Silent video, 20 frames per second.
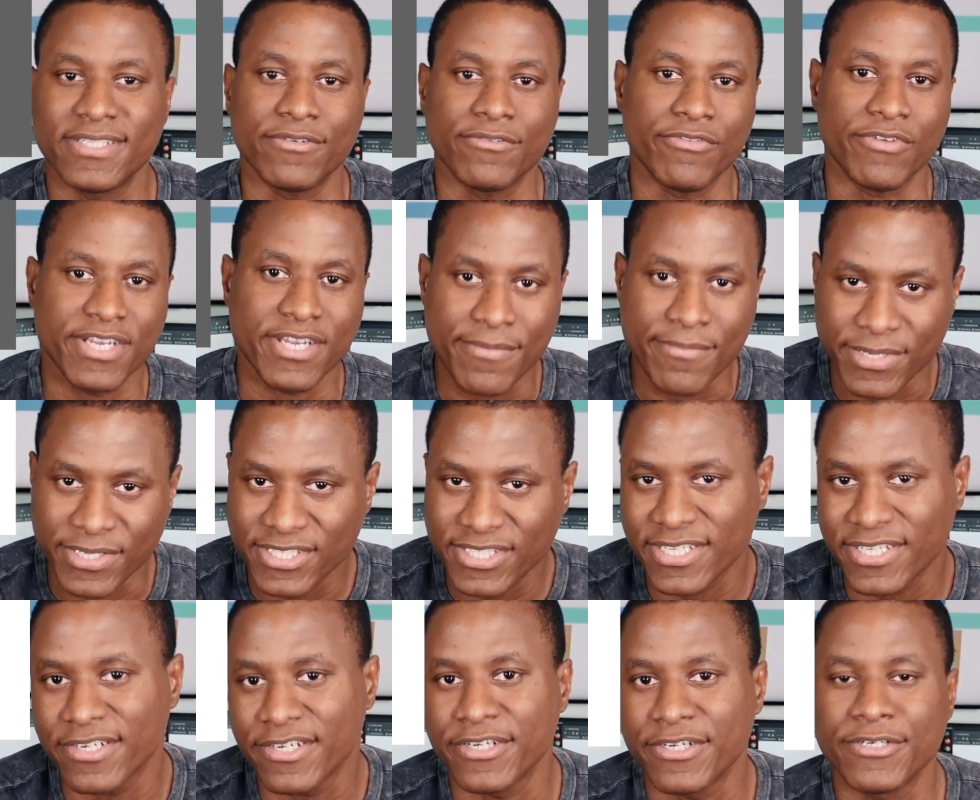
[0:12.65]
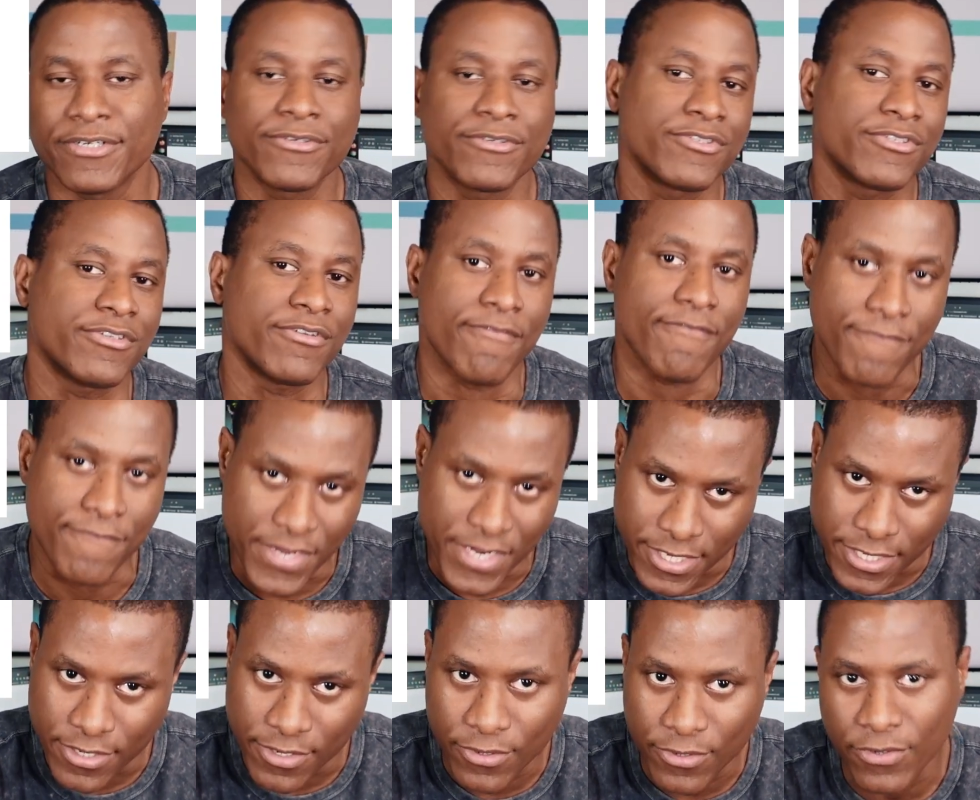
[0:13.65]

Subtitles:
the written materials, the video